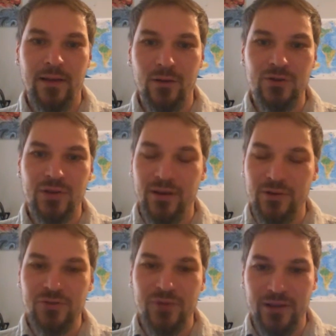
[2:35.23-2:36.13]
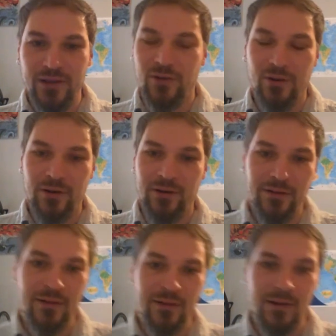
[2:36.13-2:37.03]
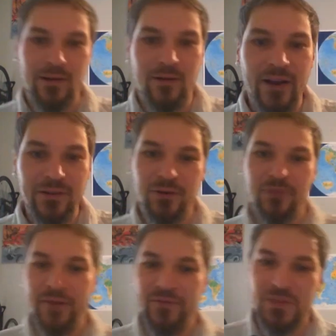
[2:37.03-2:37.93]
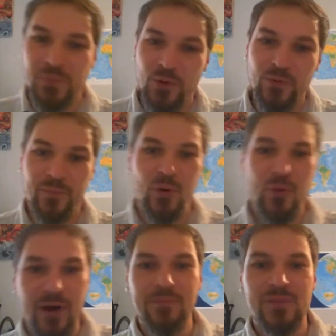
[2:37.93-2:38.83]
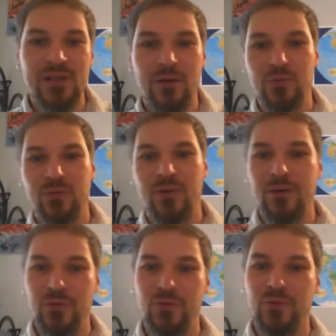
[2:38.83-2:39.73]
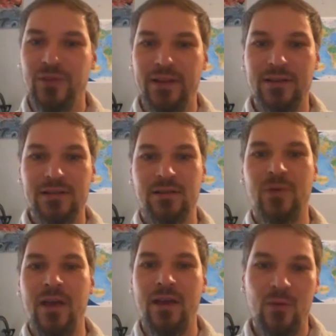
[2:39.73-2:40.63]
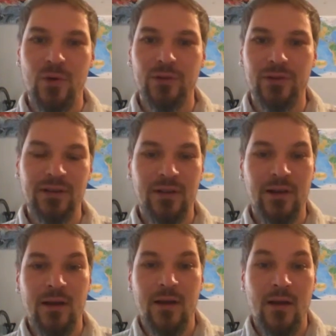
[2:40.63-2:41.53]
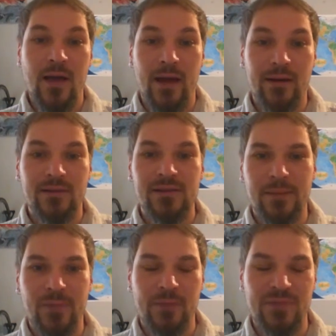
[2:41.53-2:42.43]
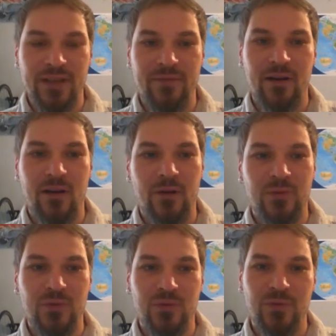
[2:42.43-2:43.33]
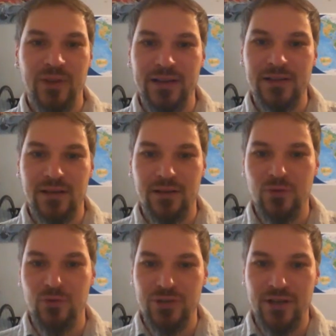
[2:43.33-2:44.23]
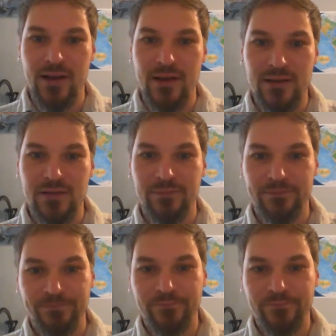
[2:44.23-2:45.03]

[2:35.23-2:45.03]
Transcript: Illustrator or vector graphics programs, how to do things the way I want, and sometimes even how to do things in QGIS.